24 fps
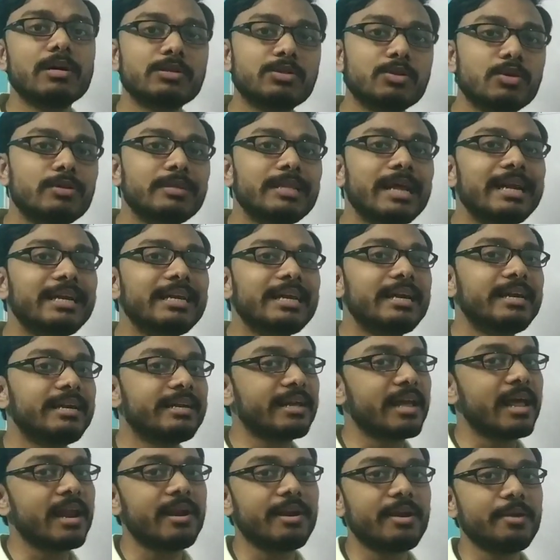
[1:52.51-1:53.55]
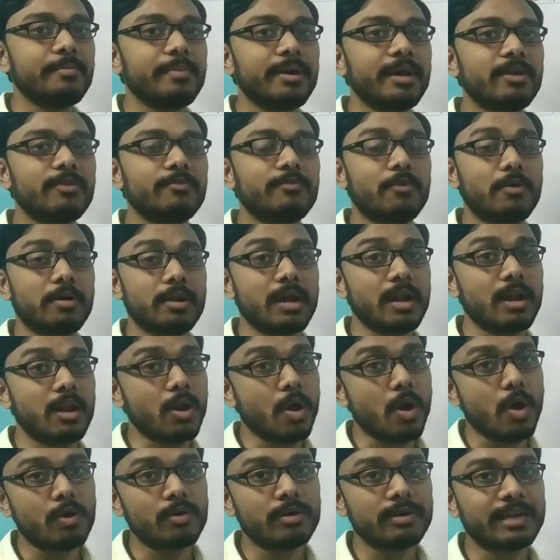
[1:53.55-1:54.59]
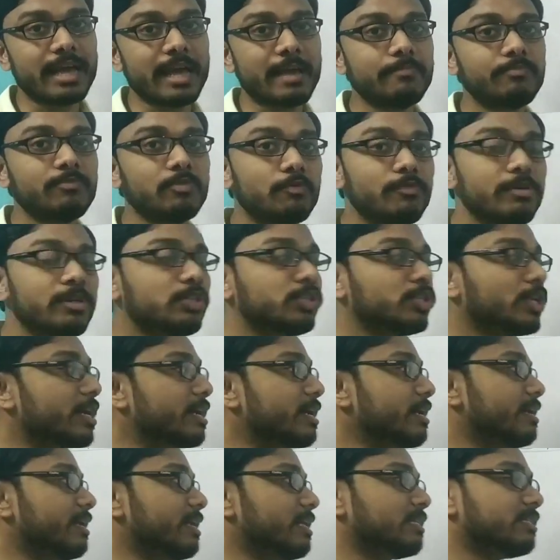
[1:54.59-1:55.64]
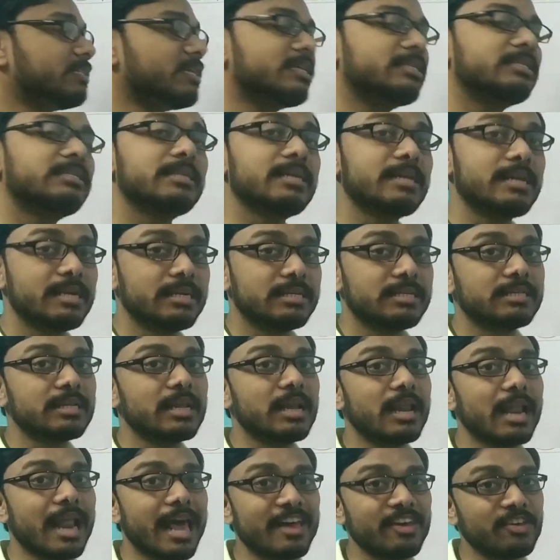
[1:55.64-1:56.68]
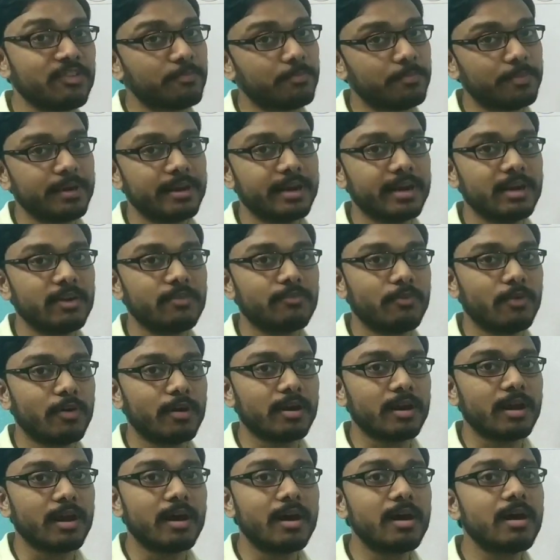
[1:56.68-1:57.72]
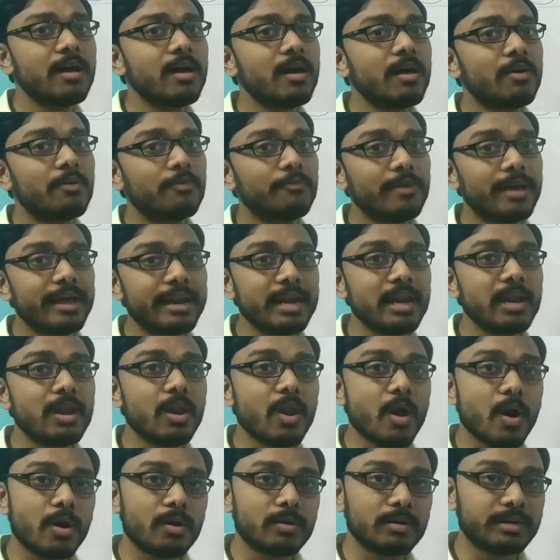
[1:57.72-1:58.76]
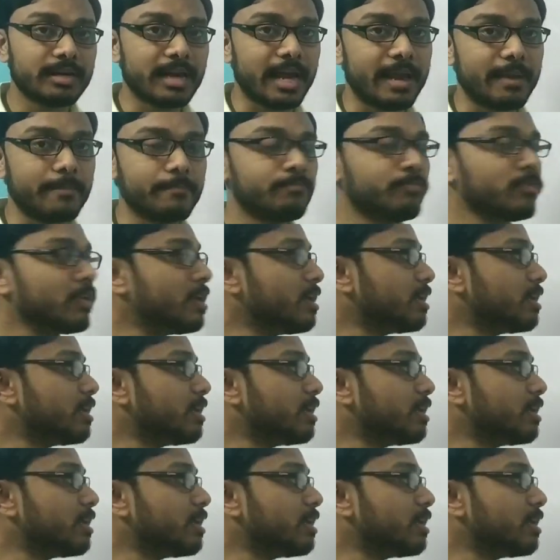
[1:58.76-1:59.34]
so that it can remain for a long time, which increases its life period for a very long time.